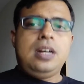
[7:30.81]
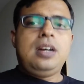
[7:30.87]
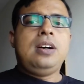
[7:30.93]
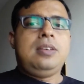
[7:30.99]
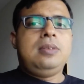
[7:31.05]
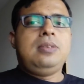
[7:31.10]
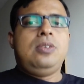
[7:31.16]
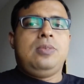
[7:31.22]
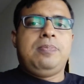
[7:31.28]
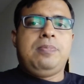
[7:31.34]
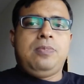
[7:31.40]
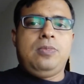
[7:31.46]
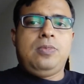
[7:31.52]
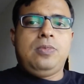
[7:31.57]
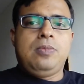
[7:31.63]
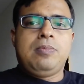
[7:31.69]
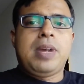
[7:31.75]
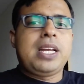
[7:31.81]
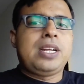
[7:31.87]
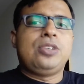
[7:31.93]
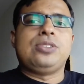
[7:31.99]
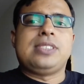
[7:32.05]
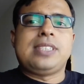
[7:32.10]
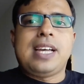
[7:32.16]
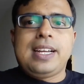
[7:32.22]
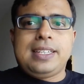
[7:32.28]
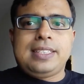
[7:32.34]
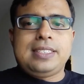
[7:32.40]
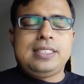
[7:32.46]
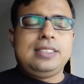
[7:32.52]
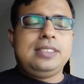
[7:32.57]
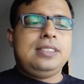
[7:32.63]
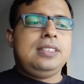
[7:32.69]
A microsite.